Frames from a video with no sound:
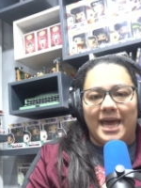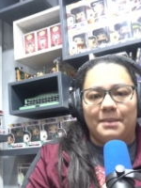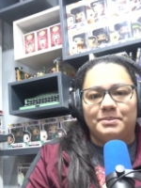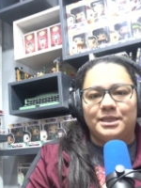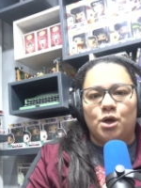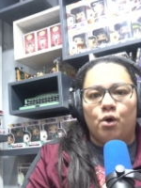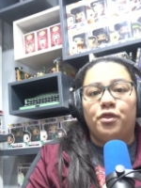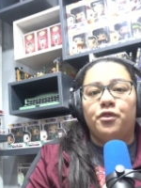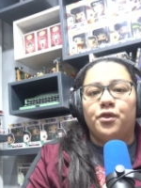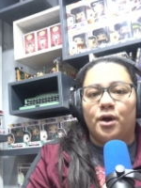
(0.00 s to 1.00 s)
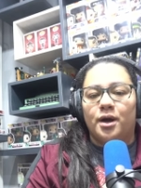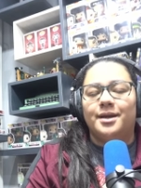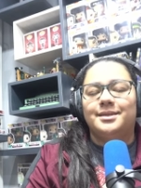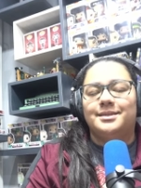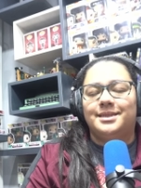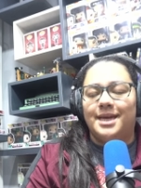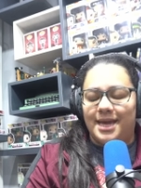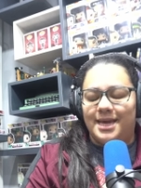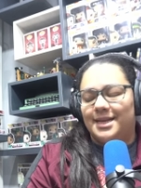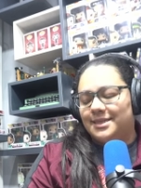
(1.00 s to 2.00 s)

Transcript: episode 13,